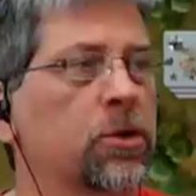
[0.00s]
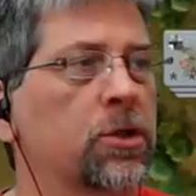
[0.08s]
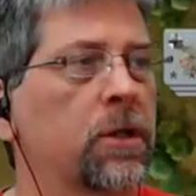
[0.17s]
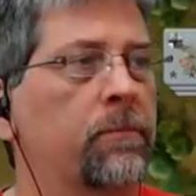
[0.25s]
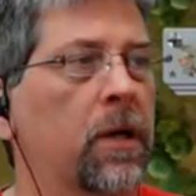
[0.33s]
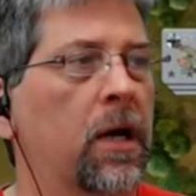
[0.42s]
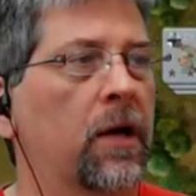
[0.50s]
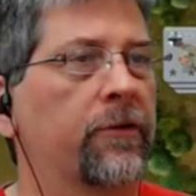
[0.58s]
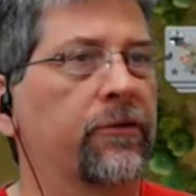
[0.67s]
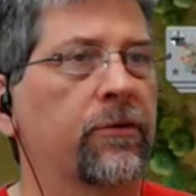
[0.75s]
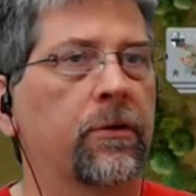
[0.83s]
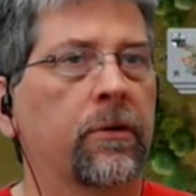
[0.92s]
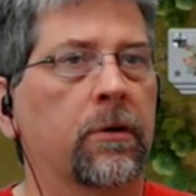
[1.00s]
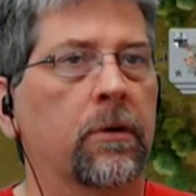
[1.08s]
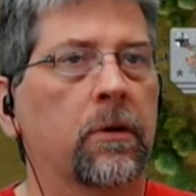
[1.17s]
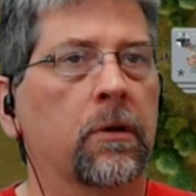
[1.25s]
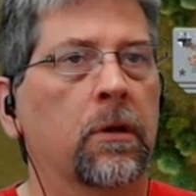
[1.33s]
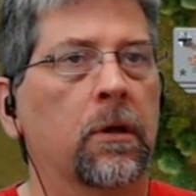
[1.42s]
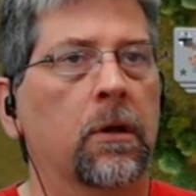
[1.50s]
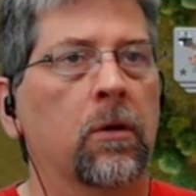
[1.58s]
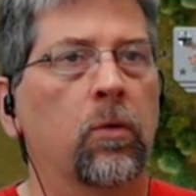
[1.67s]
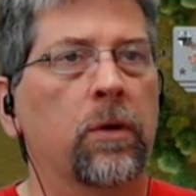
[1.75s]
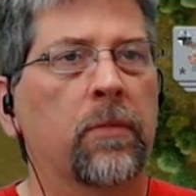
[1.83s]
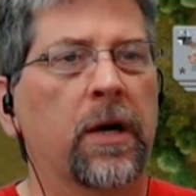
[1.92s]
going to pass.
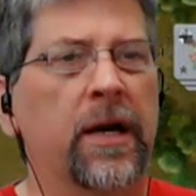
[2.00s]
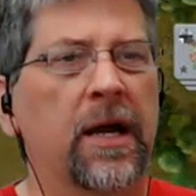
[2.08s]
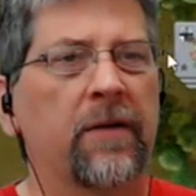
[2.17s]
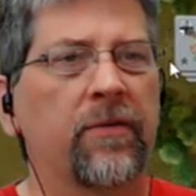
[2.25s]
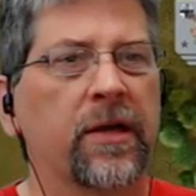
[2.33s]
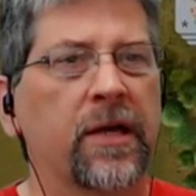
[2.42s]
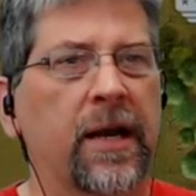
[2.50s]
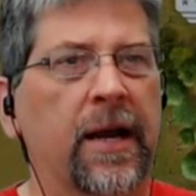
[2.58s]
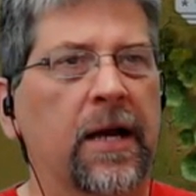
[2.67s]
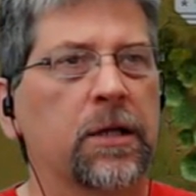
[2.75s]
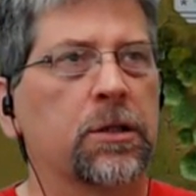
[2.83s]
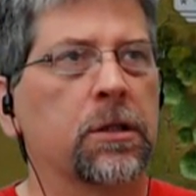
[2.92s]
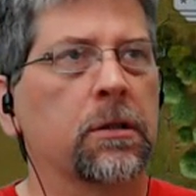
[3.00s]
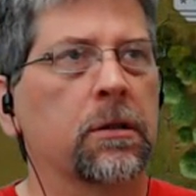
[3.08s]
We might have like an action.